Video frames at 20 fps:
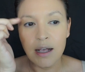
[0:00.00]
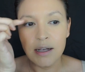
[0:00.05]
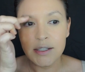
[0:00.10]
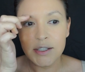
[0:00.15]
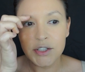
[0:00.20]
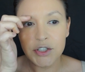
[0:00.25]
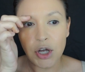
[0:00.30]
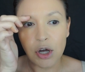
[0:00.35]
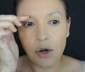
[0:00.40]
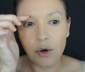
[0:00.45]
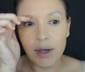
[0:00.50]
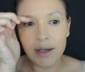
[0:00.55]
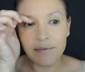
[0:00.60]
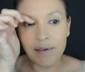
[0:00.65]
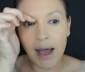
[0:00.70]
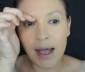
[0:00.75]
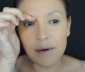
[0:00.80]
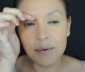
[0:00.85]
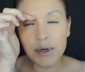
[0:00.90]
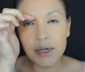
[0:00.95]
So if
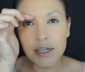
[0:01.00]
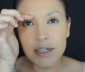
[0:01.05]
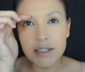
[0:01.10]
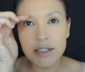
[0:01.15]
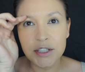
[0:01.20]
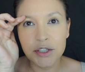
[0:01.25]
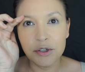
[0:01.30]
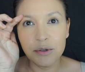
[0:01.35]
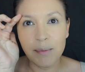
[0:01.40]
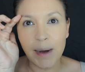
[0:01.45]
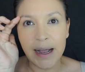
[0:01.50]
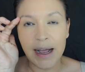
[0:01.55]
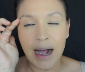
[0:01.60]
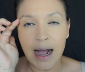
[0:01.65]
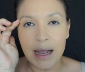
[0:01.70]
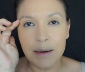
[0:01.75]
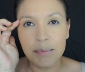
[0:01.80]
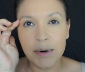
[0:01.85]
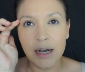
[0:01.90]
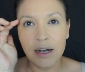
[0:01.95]
I were to do my
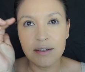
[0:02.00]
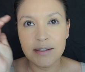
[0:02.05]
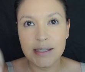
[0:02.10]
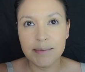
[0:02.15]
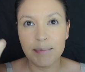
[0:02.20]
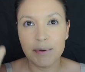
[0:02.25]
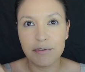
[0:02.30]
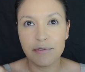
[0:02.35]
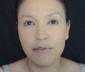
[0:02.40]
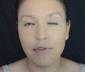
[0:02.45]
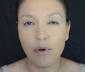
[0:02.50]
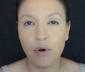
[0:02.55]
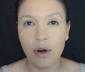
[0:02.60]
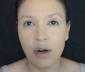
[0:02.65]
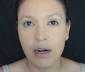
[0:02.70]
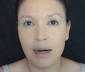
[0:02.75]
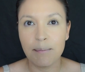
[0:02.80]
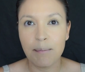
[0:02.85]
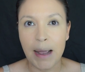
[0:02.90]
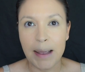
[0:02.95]
eyebrows
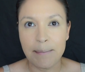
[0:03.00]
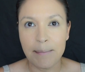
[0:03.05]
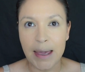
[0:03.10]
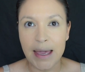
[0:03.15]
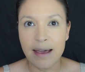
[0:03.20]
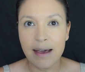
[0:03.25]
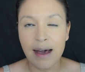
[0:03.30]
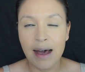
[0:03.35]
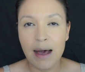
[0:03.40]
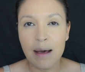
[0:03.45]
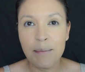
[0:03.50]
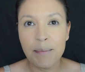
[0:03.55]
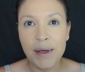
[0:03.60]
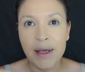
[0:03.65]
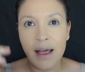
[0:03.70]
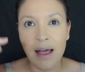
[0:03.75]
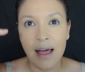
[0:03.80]
before my makeup,